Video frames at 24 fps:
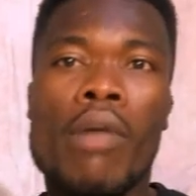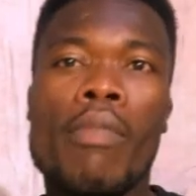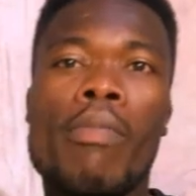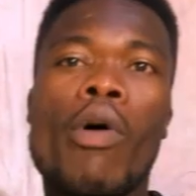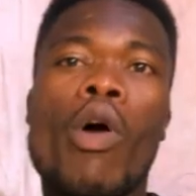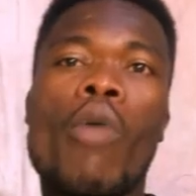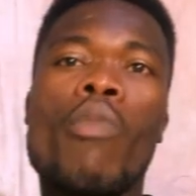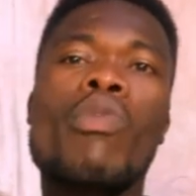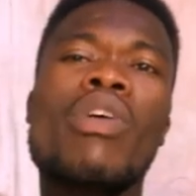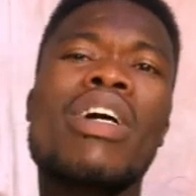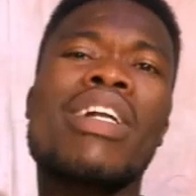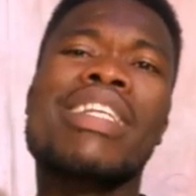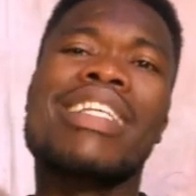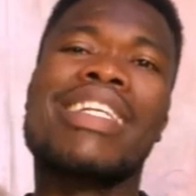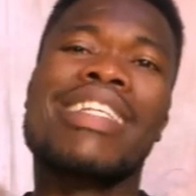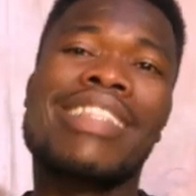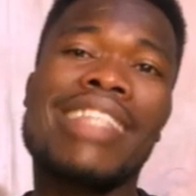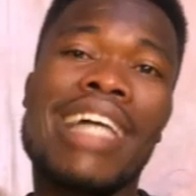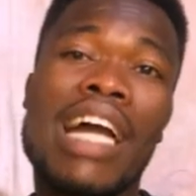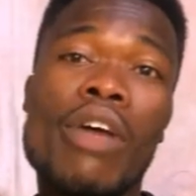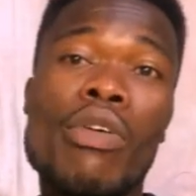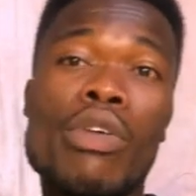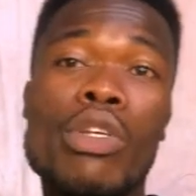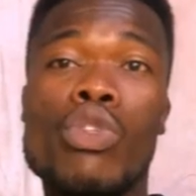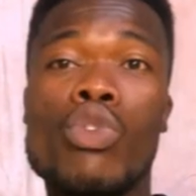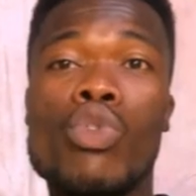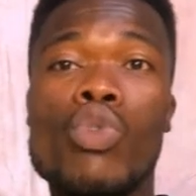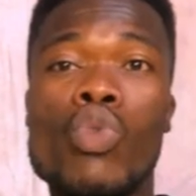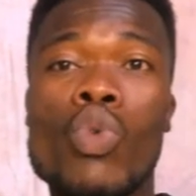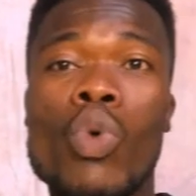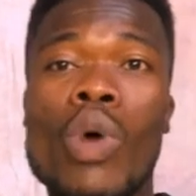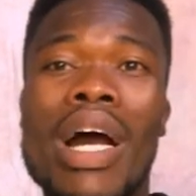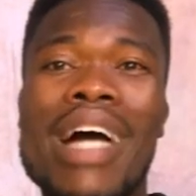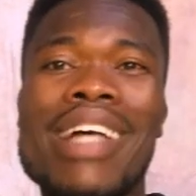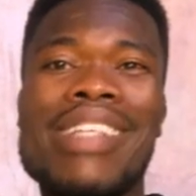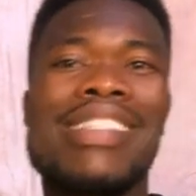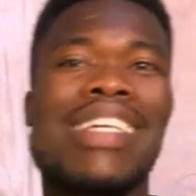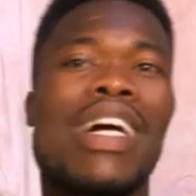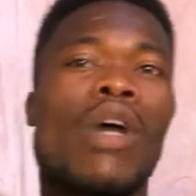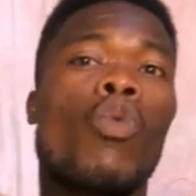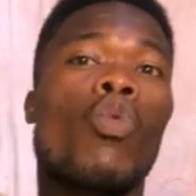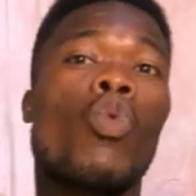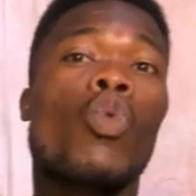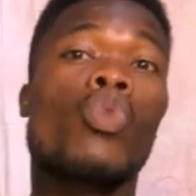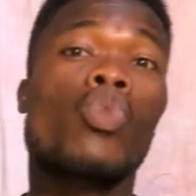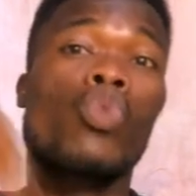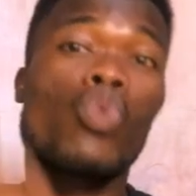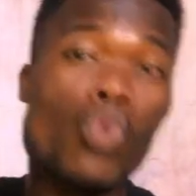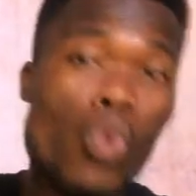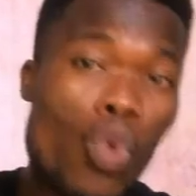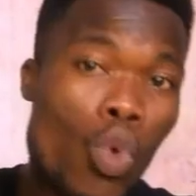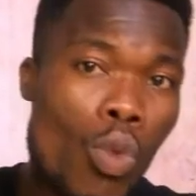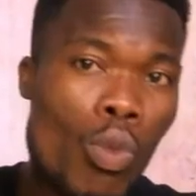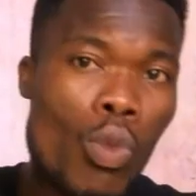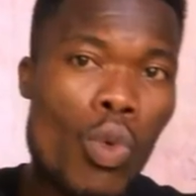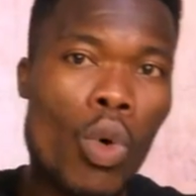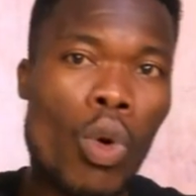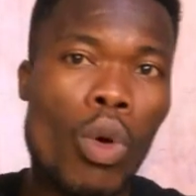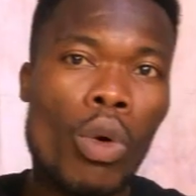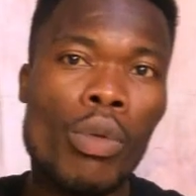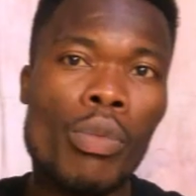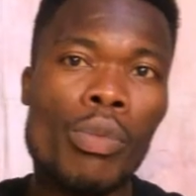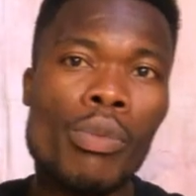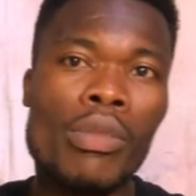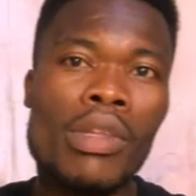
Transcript: But more the town issue no as how could school more.